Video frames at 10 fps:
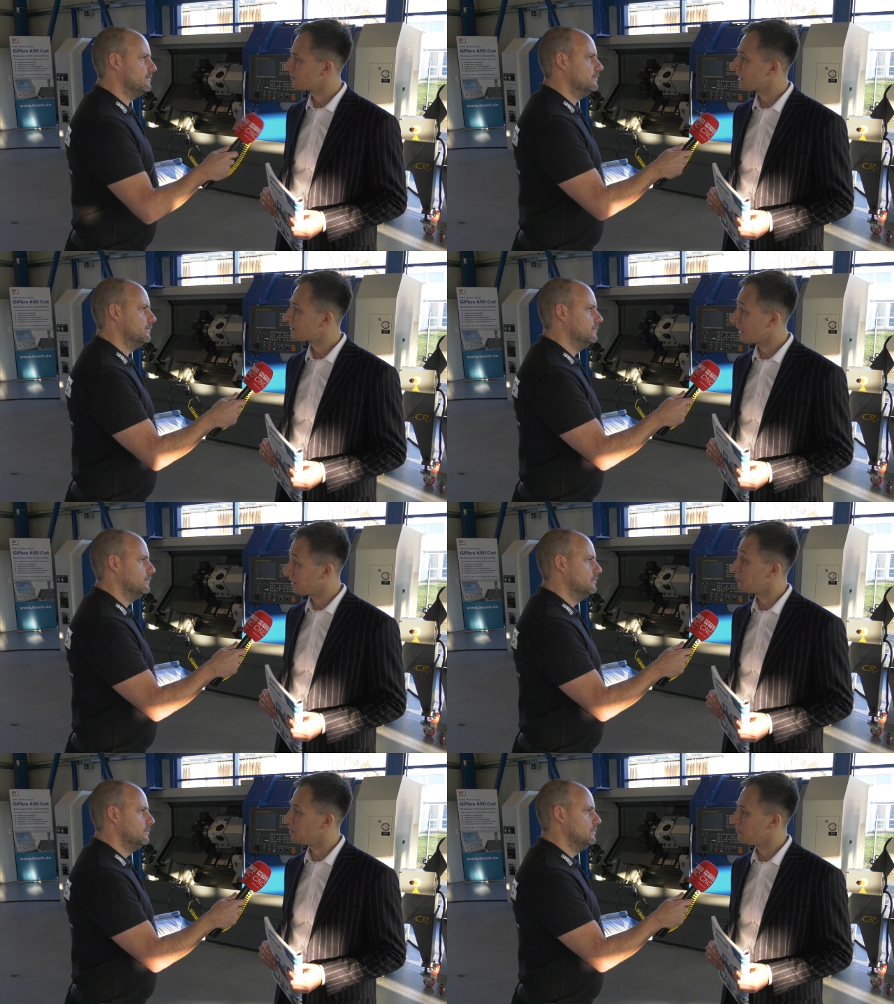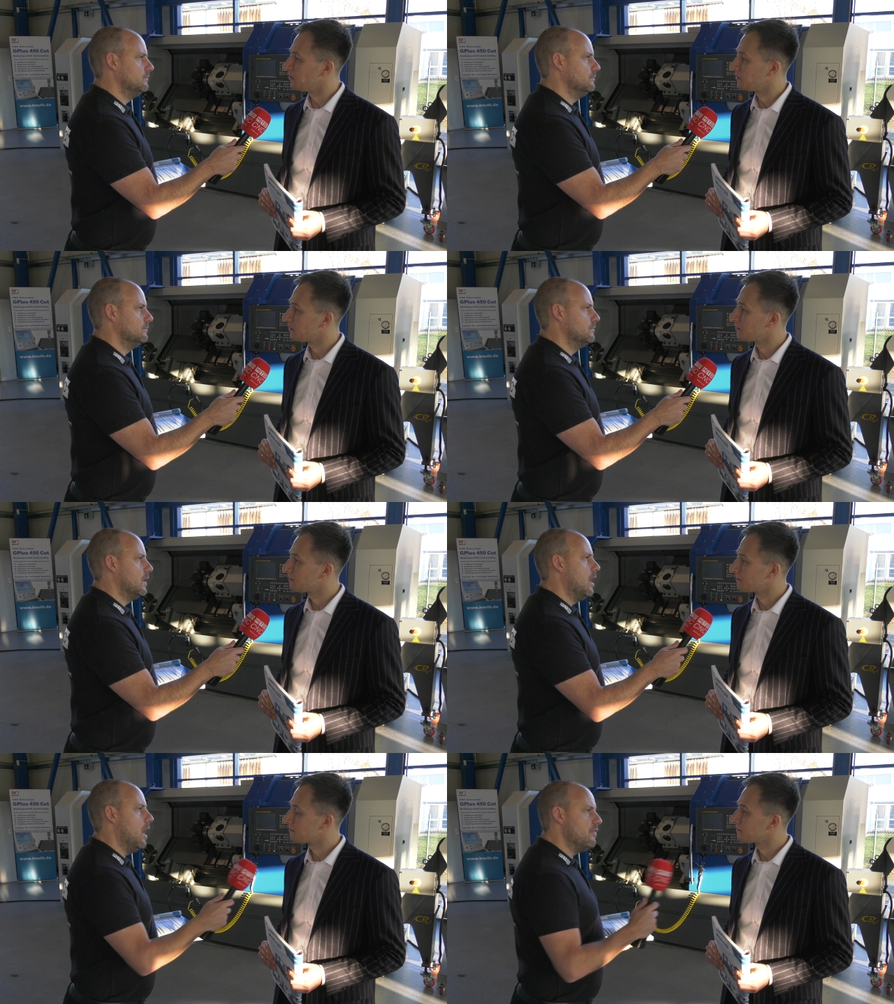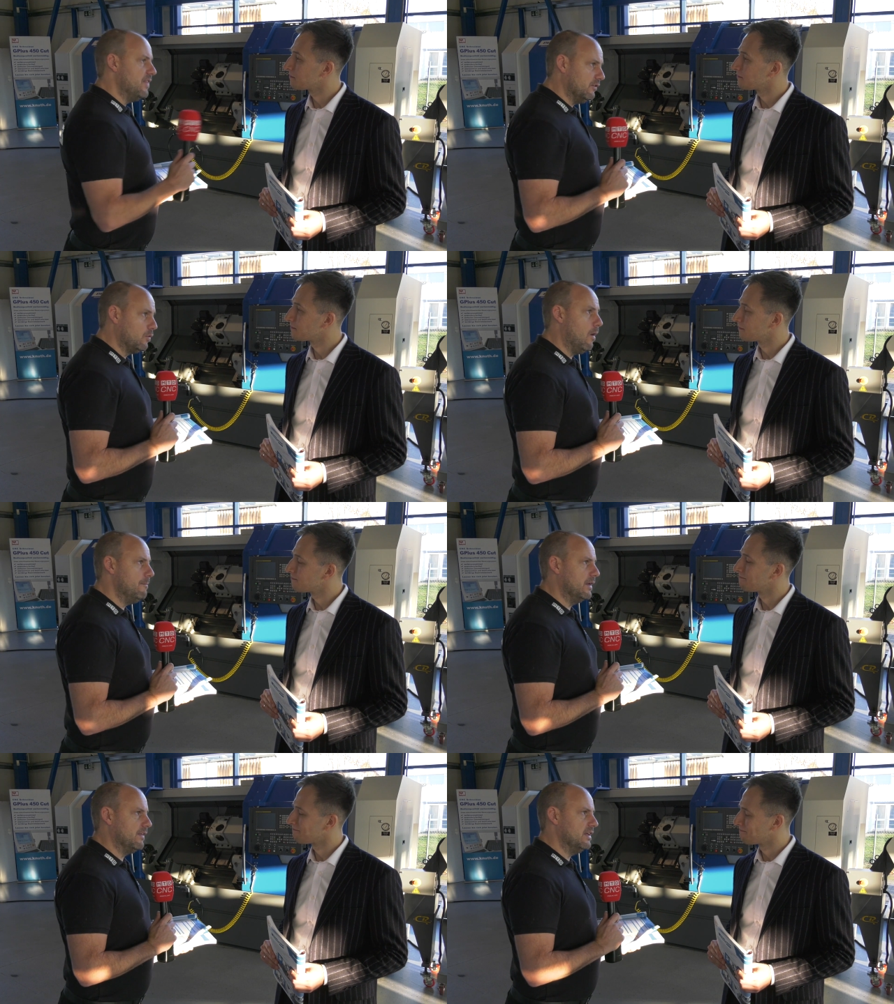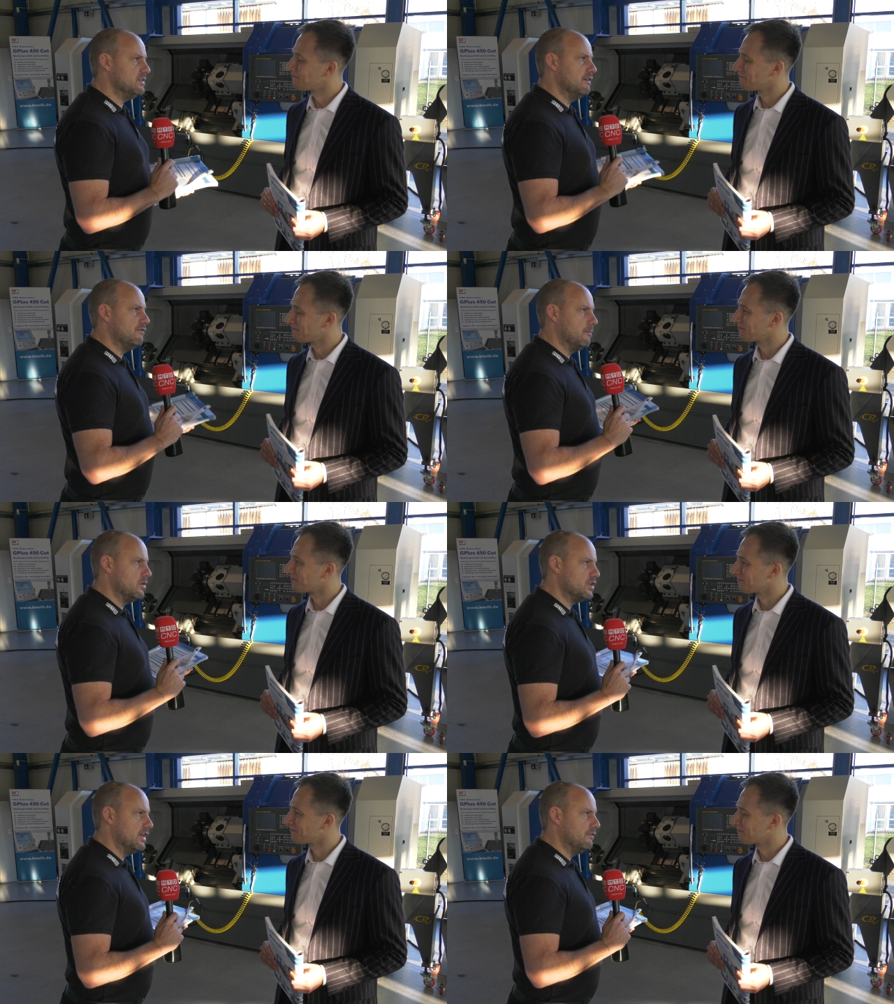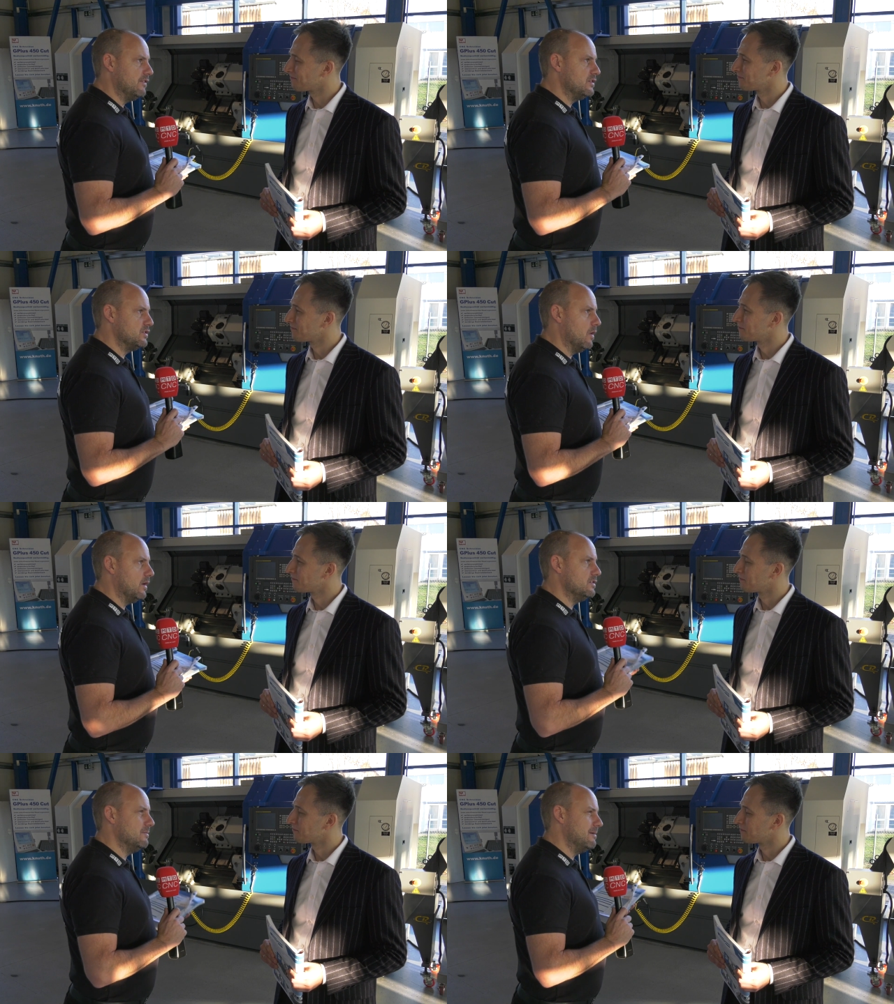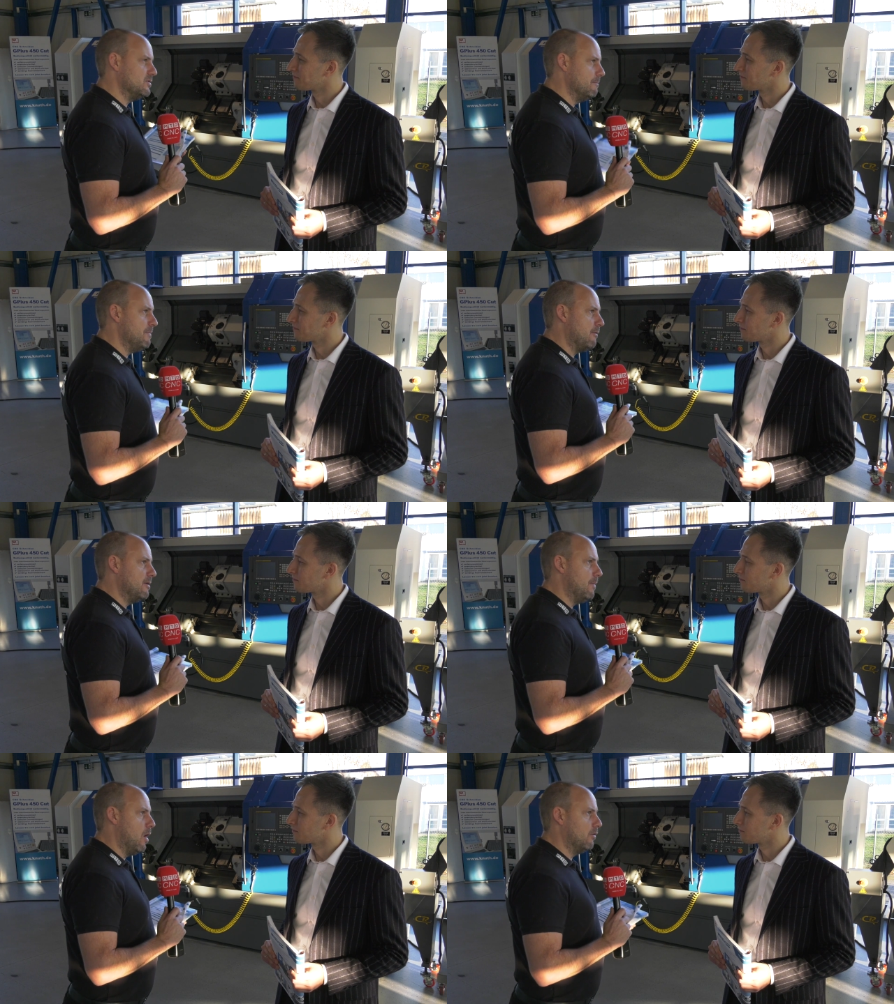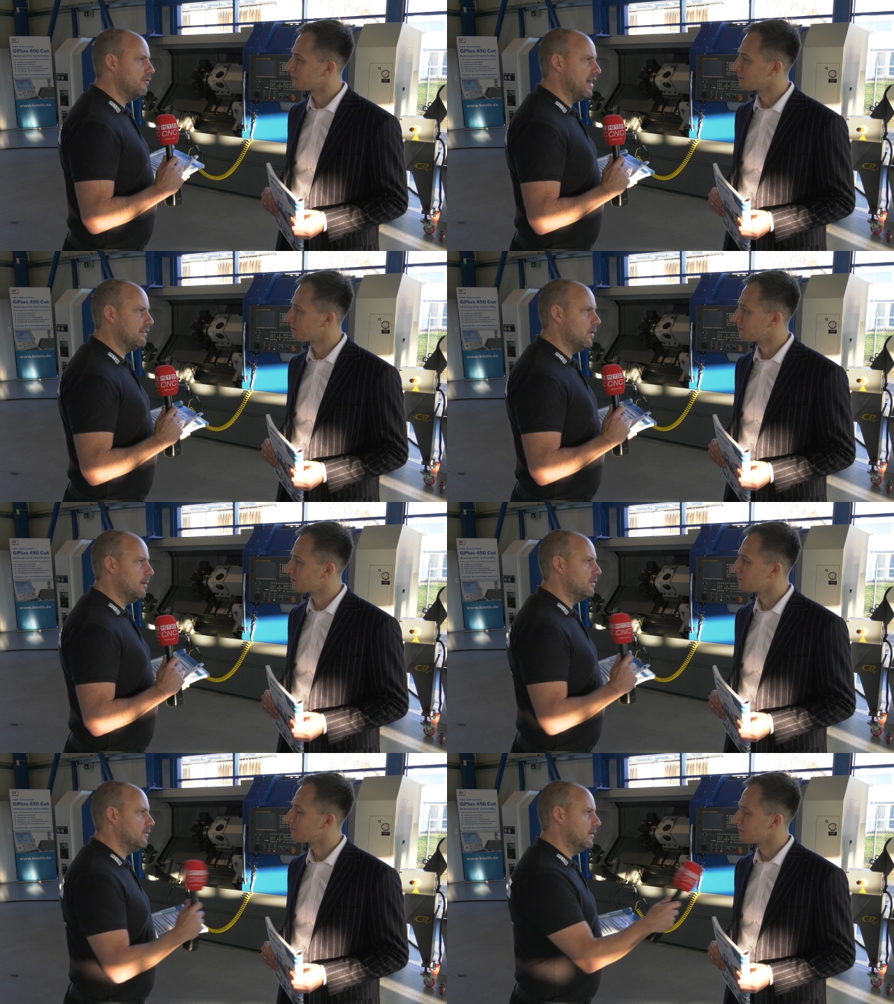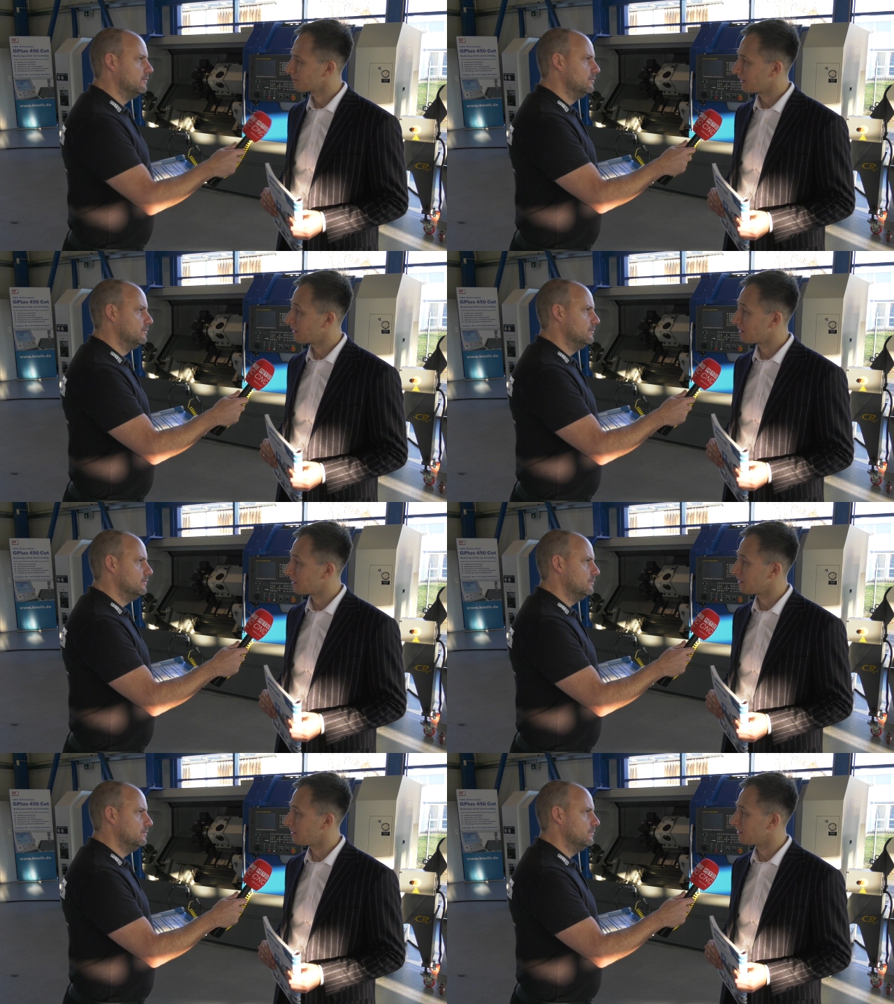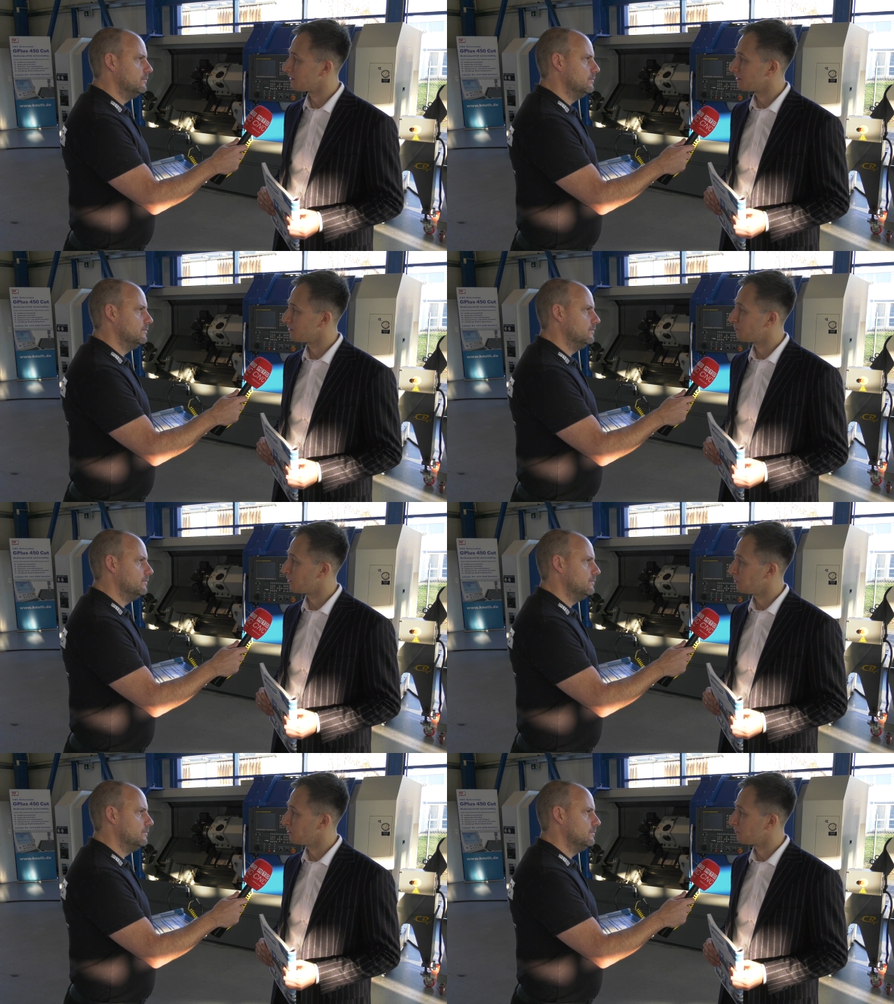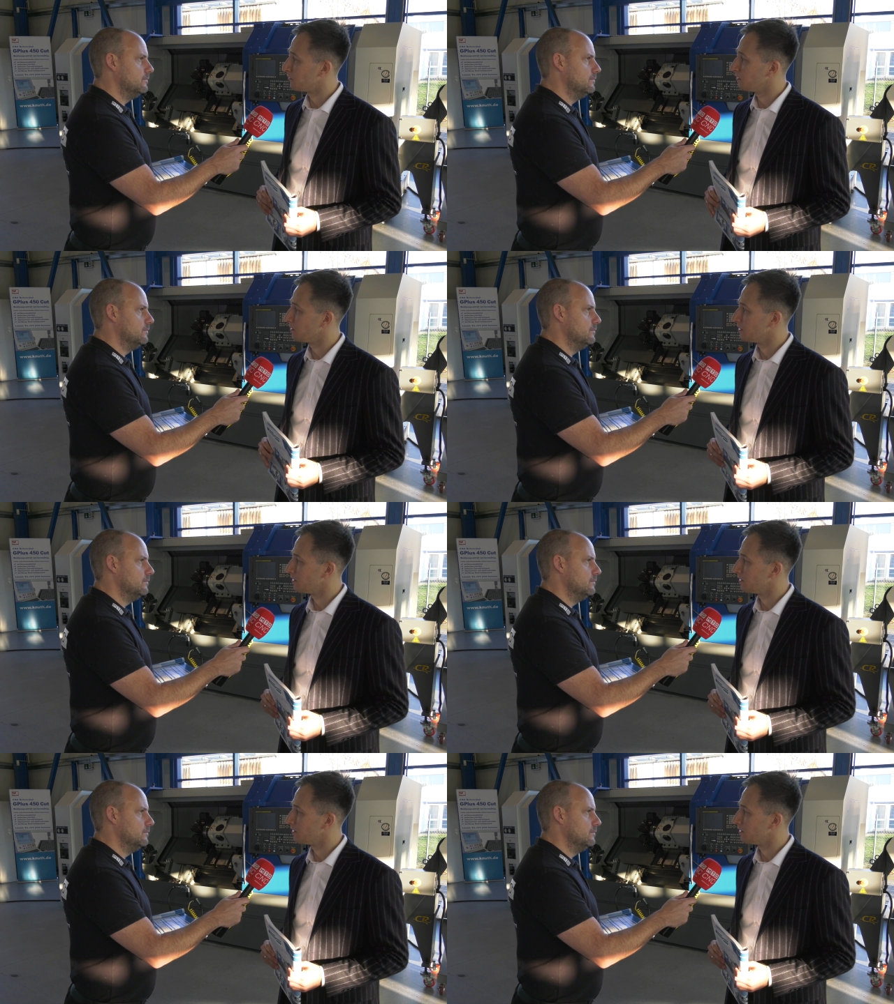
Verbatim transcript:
Speaker 1: That's 90 millimeters.
Speaker 2: That's quite big then, isn't it, for a machine of this size to be able to bury bar of that diameter?
Speaker 1: Exactly, and uh, it's very useful,